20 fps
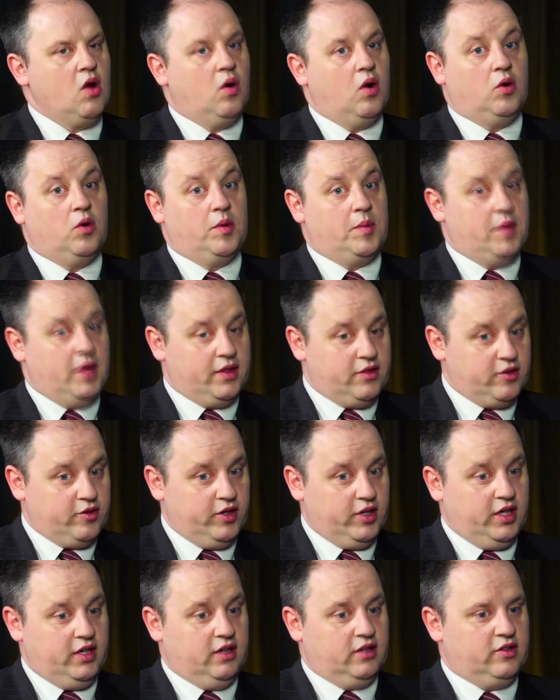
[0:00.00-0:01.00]
Well, we made
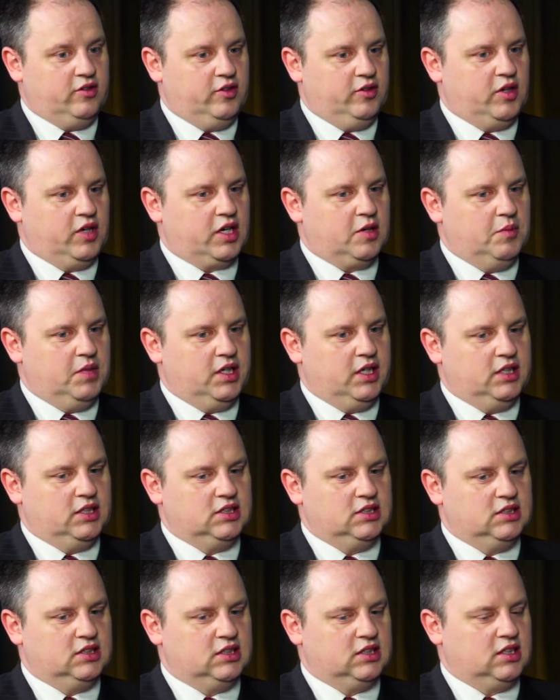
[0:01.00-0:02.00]
three three recommendations